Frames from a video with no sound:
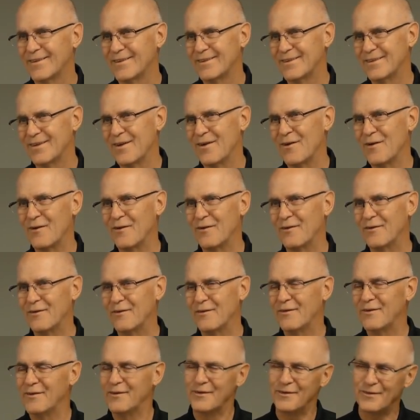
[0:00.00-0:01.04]
So
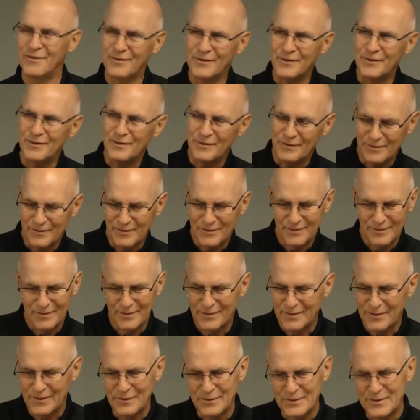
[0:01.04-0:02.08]

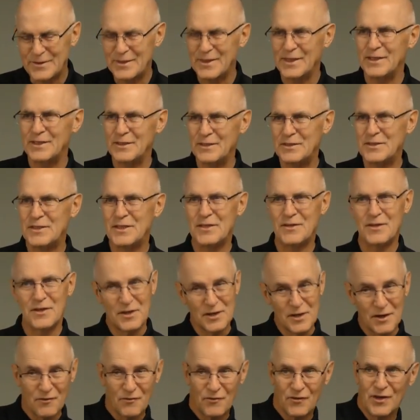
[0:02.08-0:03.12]
you see the
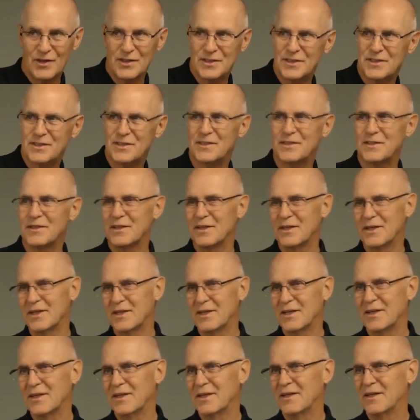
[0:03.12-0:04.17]
difference?
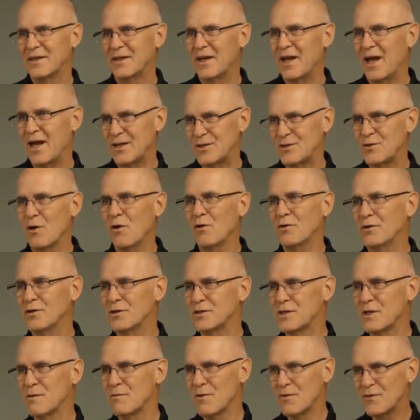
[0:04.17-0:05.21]
I told you
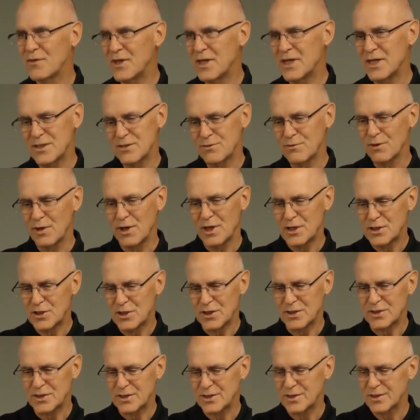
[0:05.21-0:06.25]
some of these
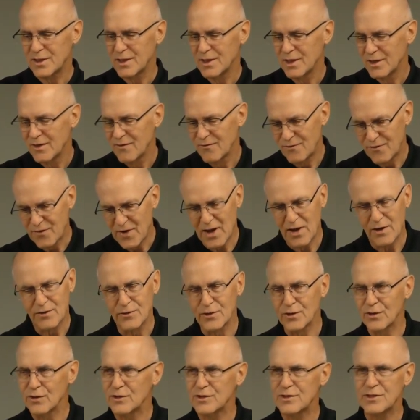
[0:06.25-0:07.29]
religious
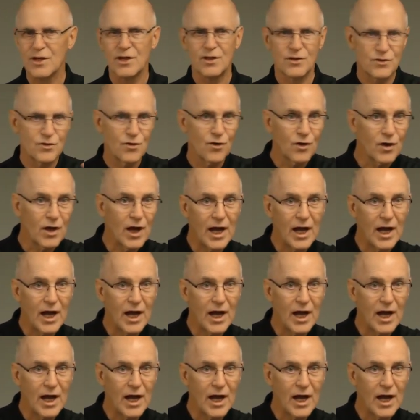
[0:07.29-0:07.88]
founders took